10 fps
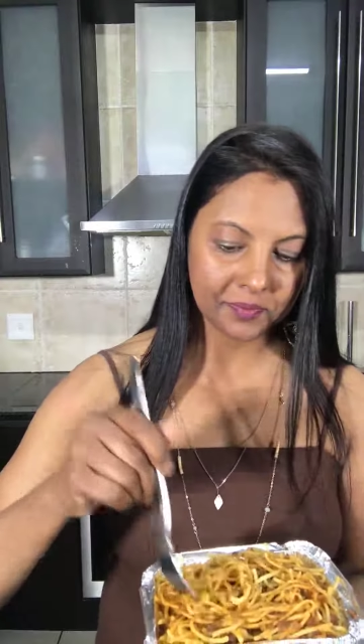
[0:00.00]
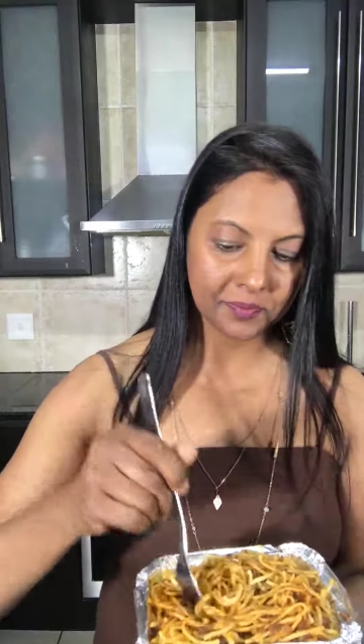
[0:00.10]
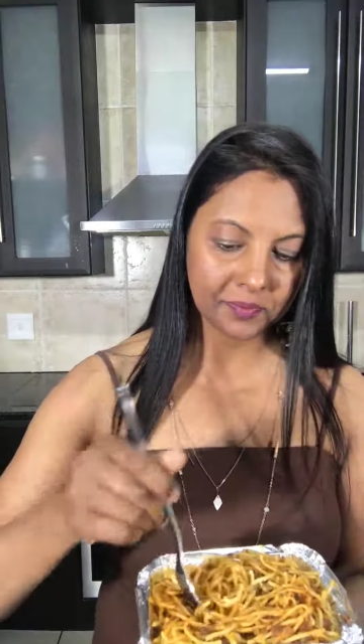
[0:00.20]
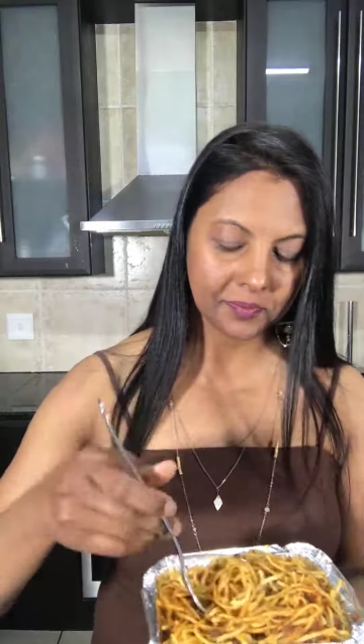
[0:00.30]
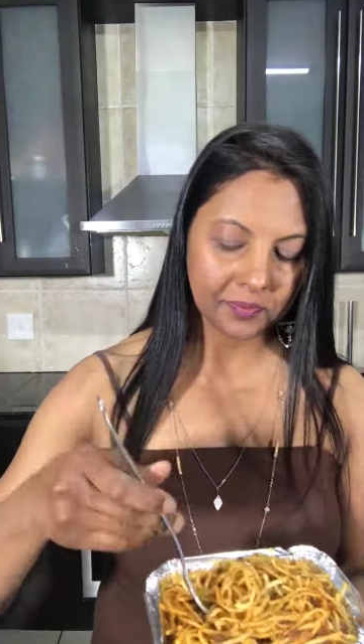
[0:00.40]

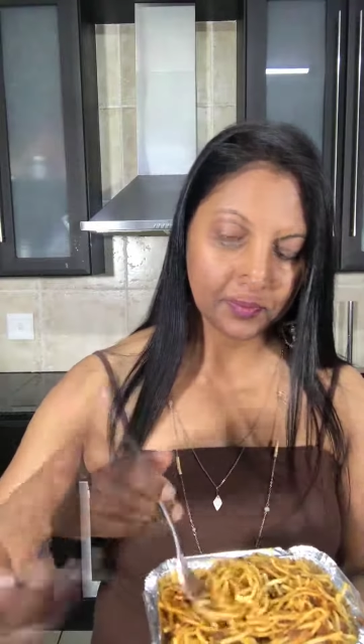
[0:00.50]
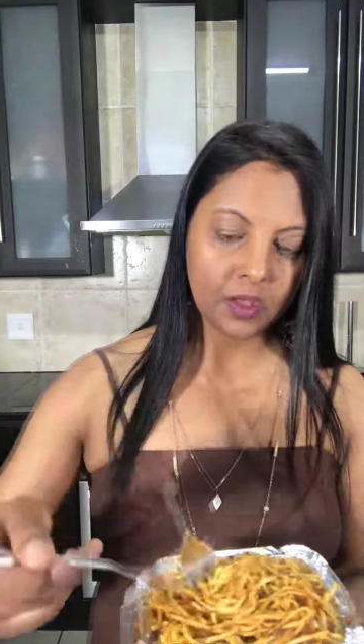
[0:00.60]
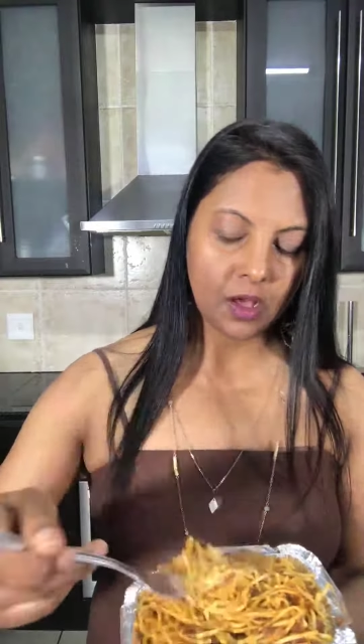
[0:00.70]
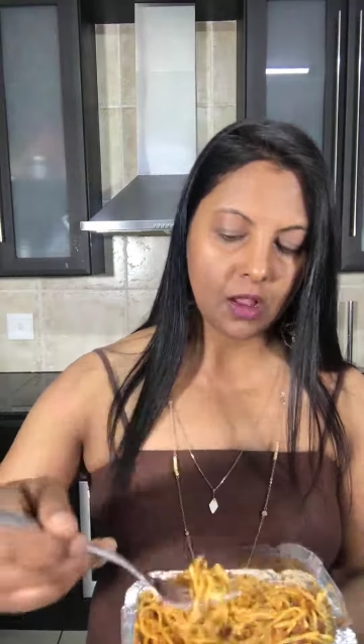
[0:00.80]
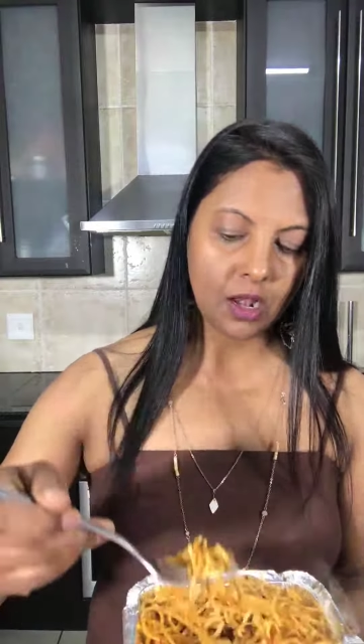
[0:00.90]
I
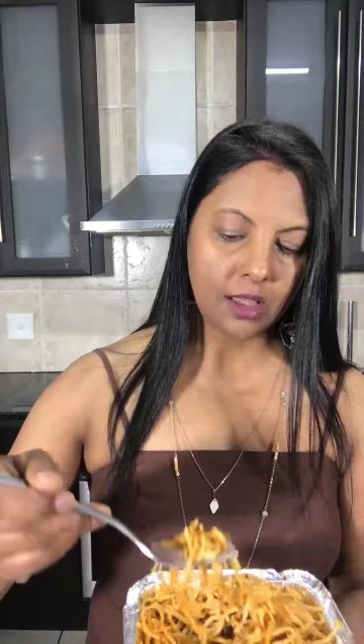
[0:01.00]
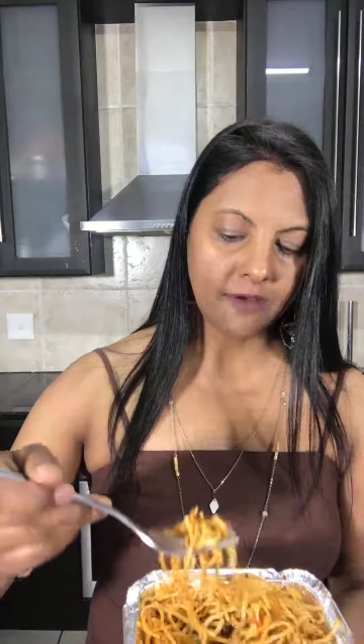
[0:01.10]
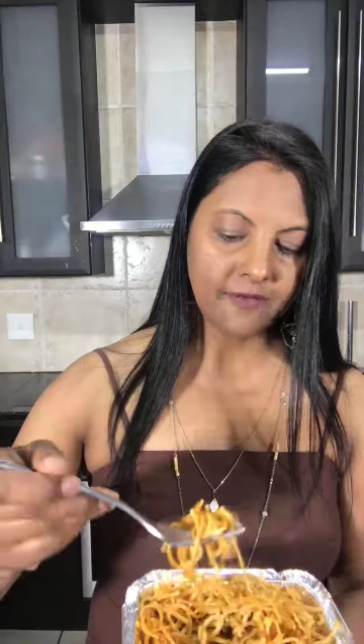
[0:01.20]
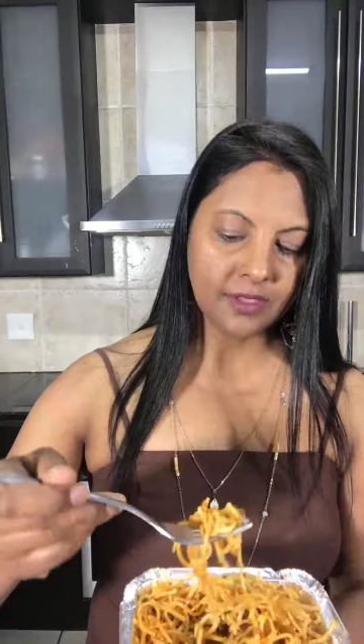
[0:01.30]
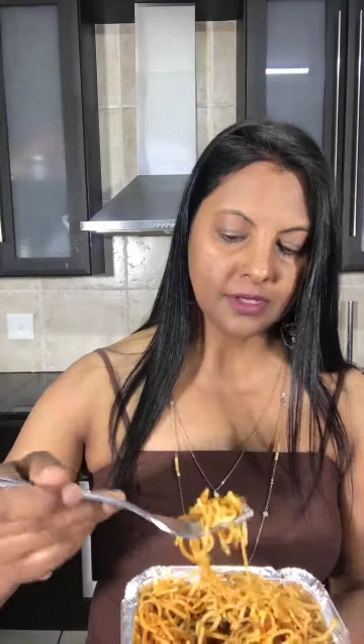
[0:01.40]

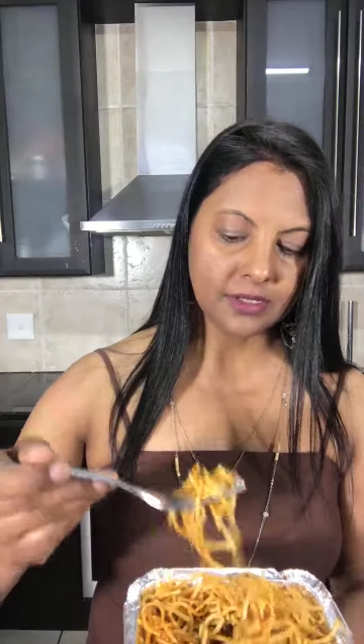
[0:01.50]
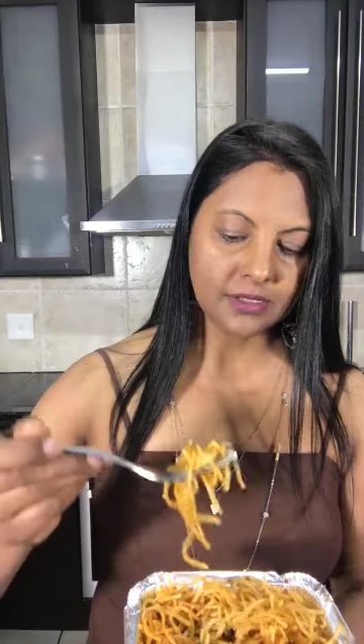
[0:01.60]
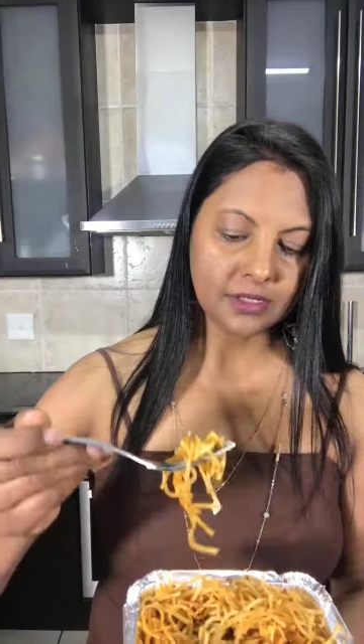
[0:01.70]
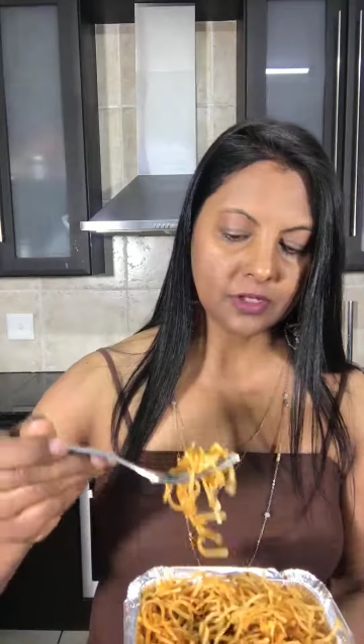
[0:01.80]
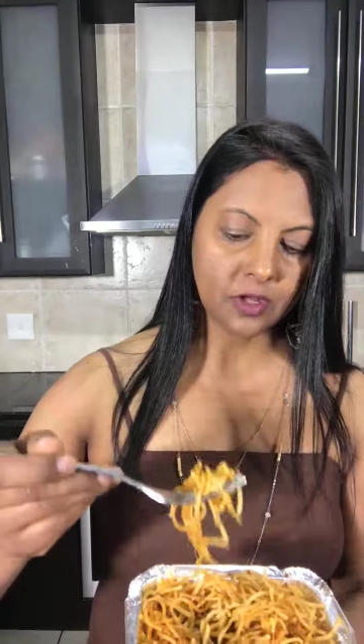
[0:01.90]
love this.
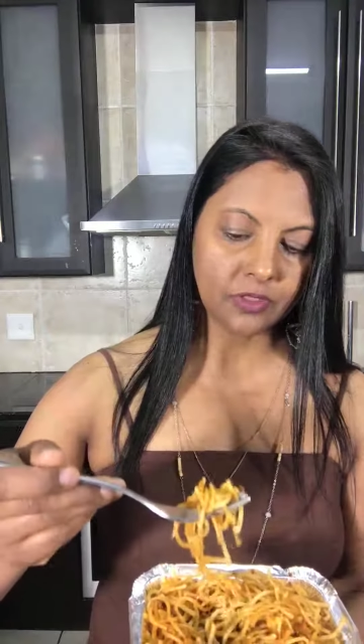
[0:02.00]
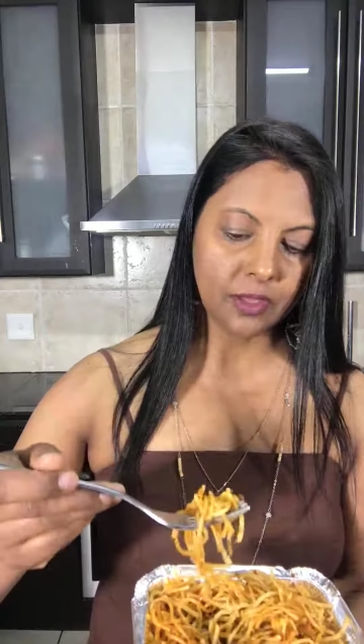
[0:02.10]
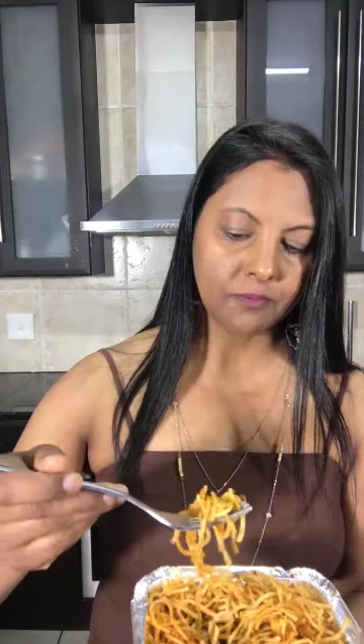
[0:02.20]
It's got the